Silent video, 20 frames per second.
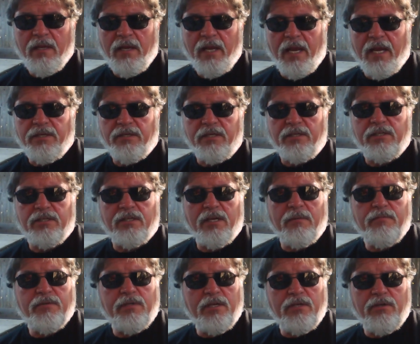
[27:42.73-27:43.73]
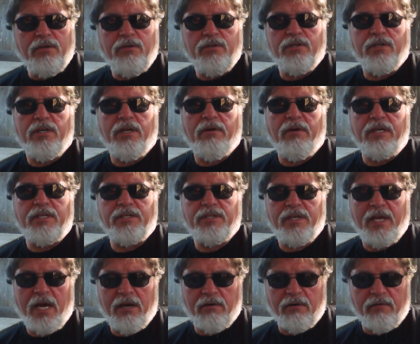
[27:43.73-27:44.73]
as a substitutionary
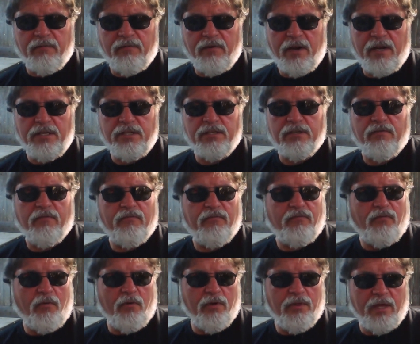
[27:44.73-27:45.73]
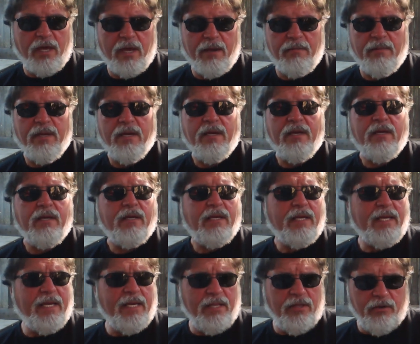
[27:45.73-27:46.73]
sacrifice for them
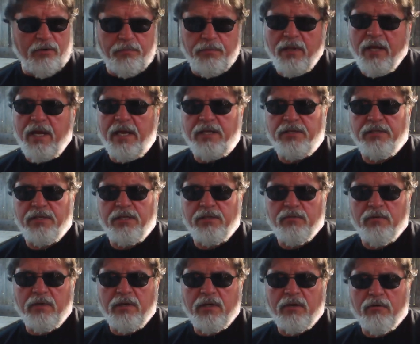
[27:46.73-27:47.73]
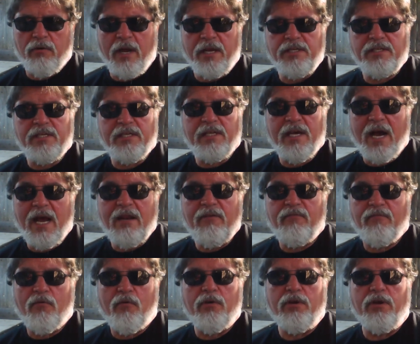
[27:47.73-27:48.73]
in their place. That's what Christ died
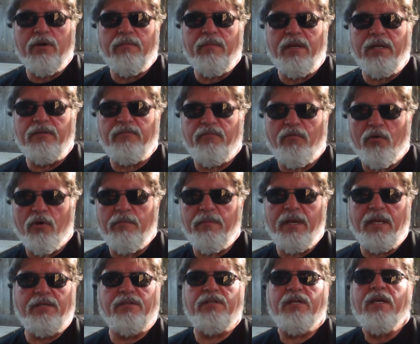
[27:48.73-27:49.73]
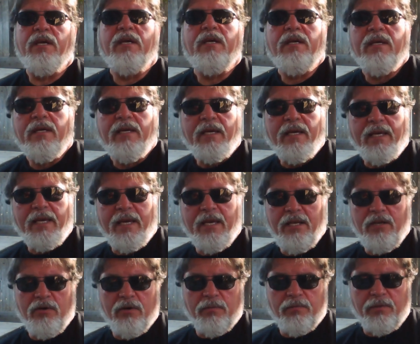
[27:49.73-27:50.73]
for you means. For means
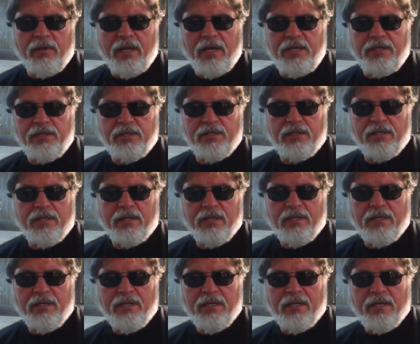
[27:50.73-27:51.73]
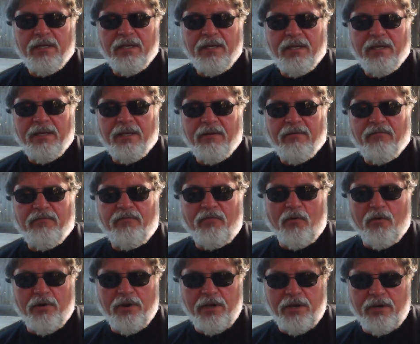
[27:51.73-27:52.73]
in your place,
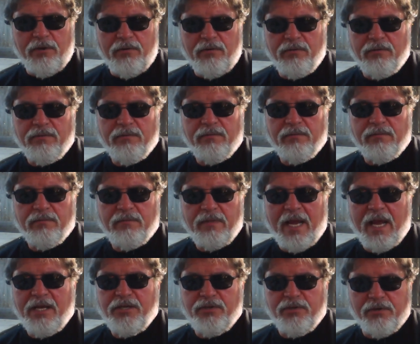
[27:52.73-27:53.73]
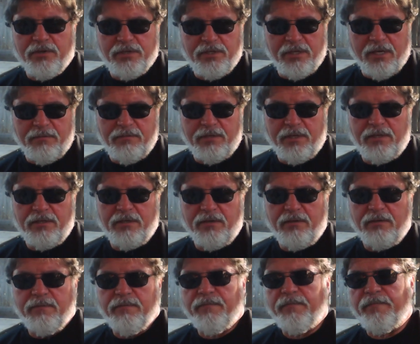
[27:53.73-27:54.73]
for you, as your substitute.